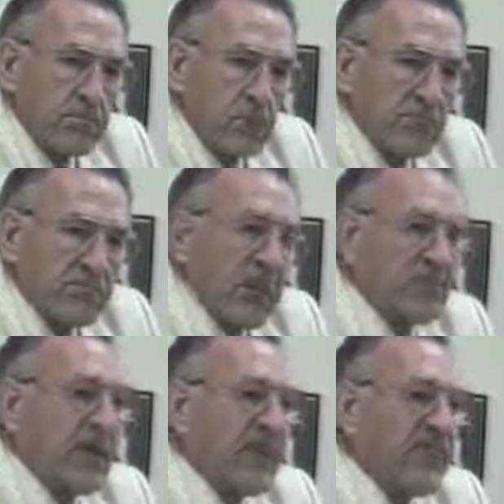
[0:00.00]
You spit
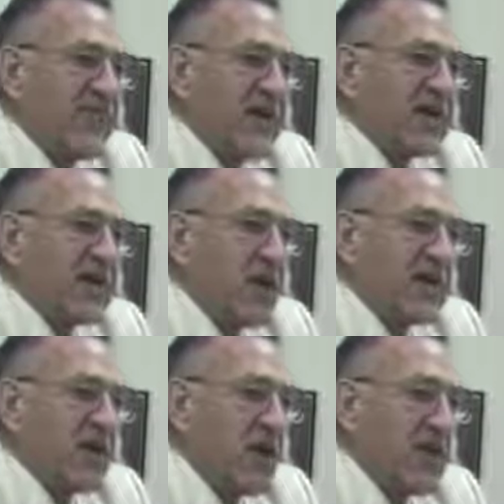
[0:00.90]
right in the face of God
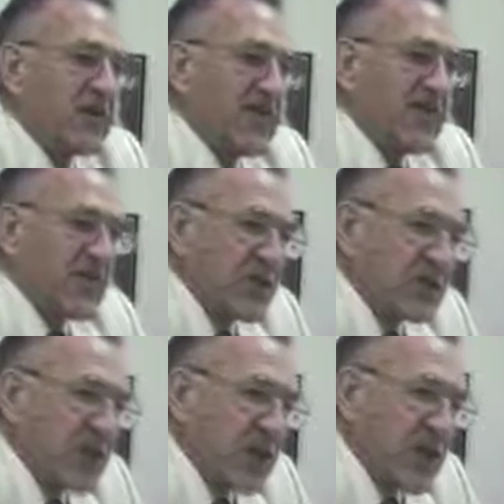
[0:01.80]
and call yourself a Christian?